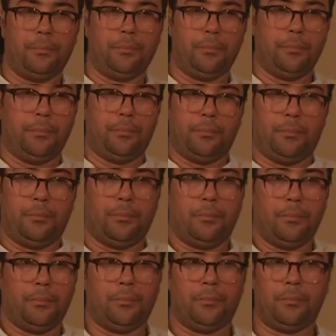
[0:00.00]

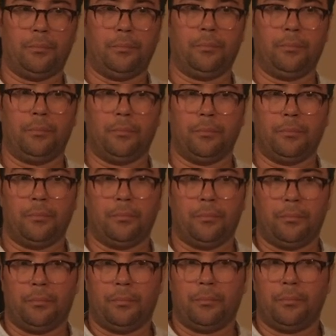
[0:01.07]

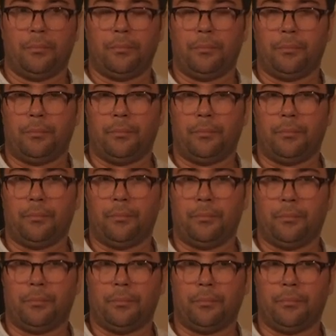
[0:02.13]

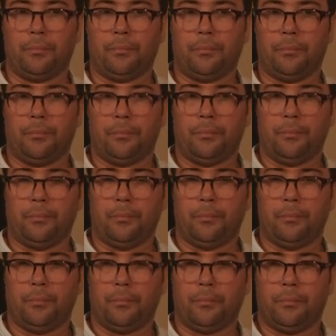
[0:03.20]

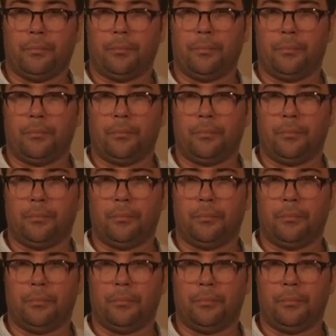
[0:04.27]

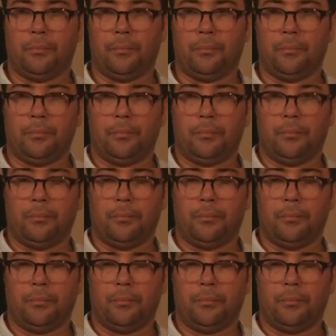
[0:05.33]
The person shown says nothing.